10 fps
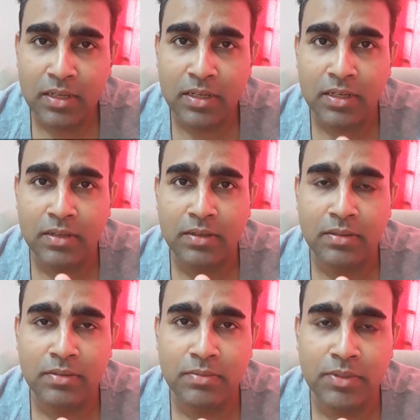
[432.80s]

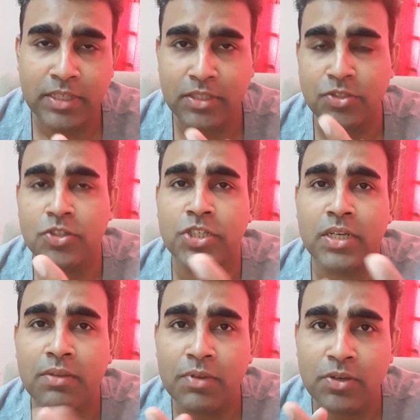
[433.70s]
Vedic
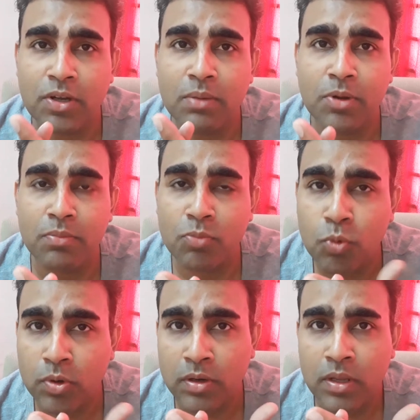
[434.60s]
astrologically, we talk about
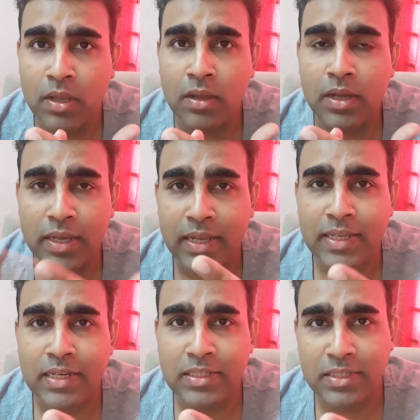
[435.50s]
Moon. Again,
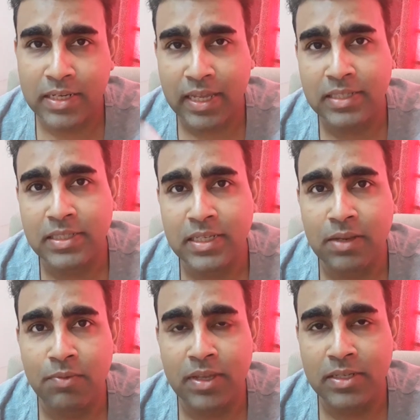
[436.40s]
that is the next thing
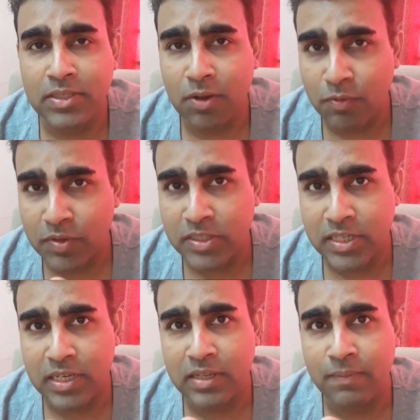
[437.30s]
that we can see,
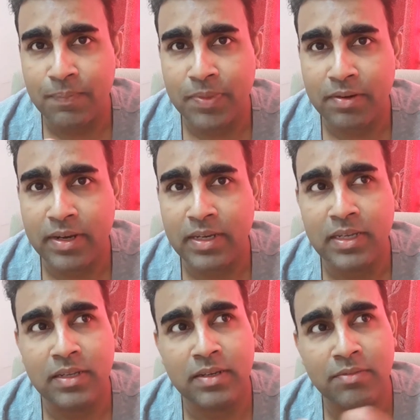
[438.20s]
obviously, right?
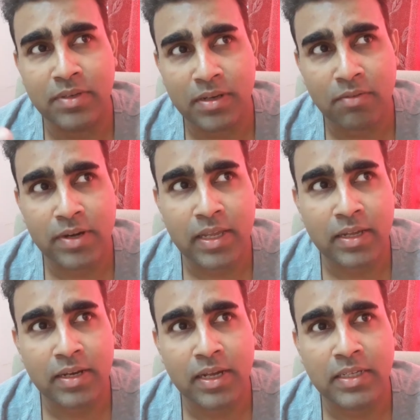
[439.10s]
In our
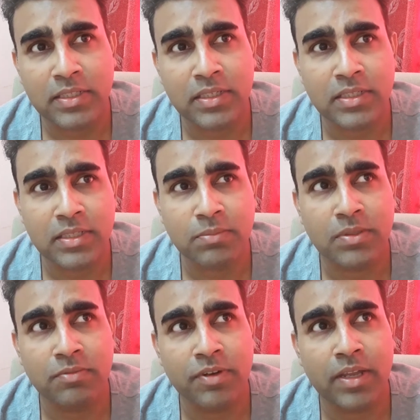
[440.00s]
naked eyes, it
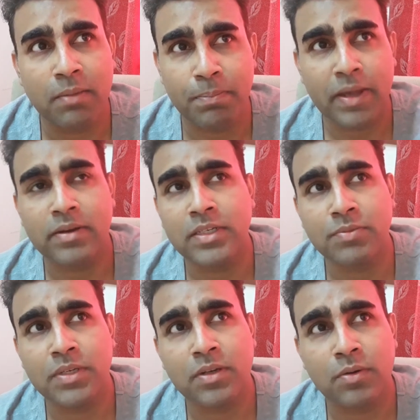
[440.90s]
seems very apparent.
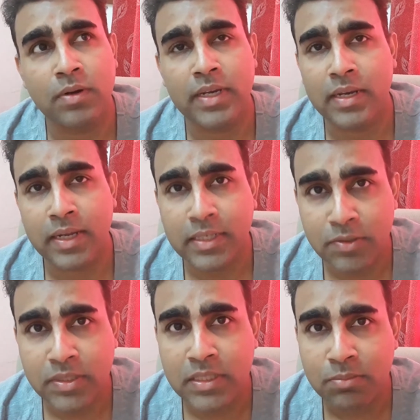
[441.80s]
When you go out at night,
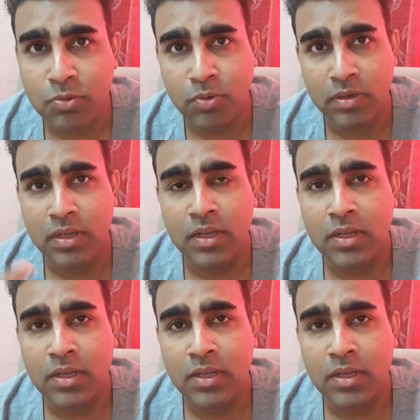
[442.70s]
you see the moon.